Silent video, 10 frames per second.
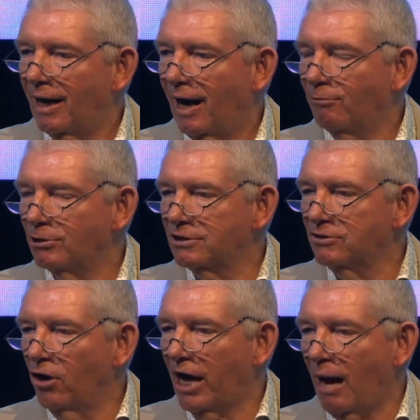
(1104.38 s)
I was
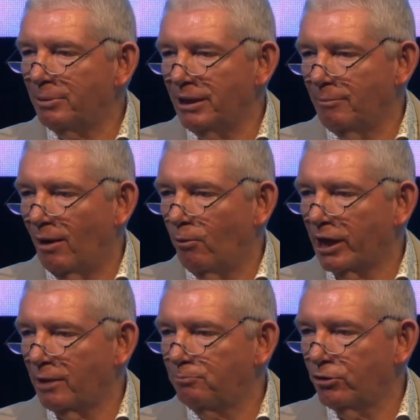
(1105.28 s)
not happy about
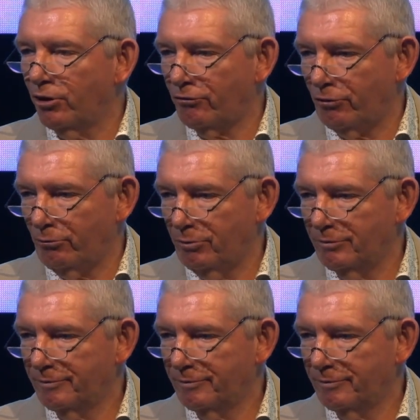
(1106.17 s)
what I'd put her through.